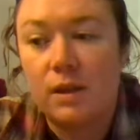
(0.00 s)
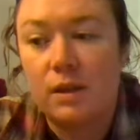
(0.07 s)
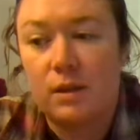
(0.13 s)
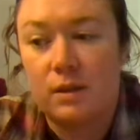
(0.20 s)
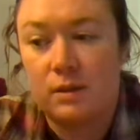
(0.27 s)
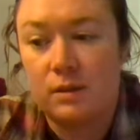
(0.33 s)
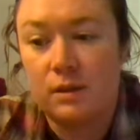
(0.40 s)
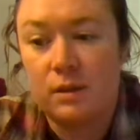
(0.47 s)

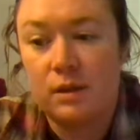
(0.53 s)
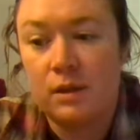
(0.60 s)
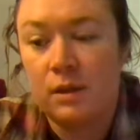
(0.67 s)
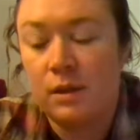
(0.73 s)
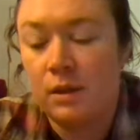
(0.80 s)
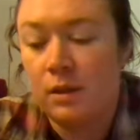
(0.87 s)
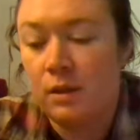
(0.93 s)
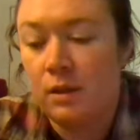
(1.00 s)
And
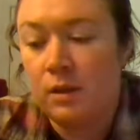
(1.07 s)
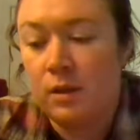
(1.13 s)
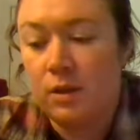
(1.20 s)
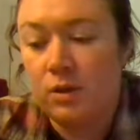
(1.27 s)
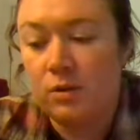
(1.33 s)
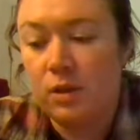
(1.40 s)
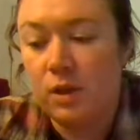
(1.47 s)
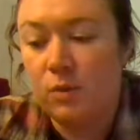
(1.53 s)

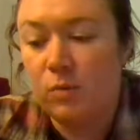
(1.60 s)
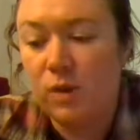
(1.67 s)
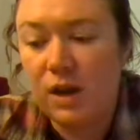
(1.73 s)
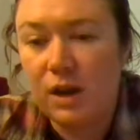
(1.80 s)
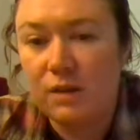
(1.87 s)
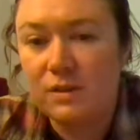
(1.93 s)
you're like, wow,